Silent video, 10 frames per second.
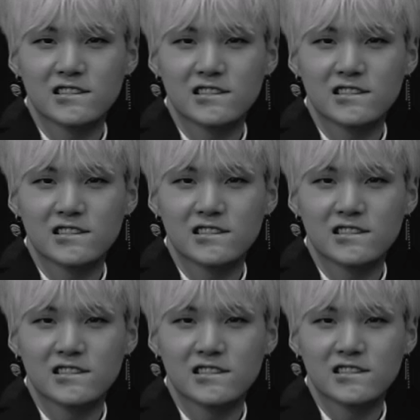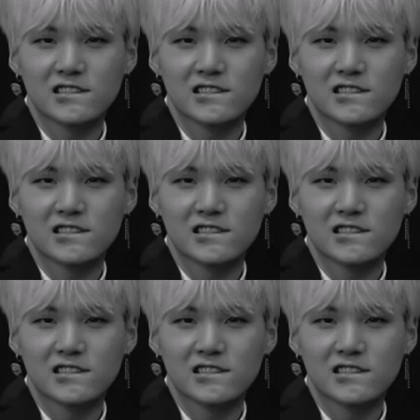
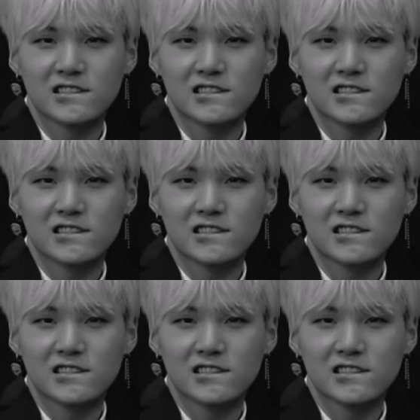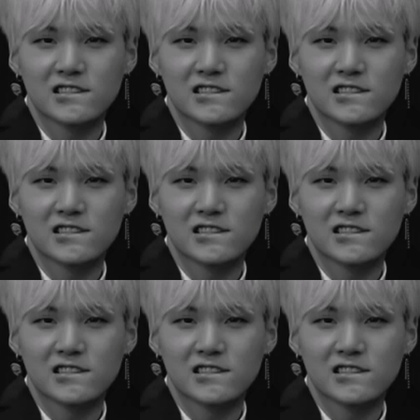(no lip movement)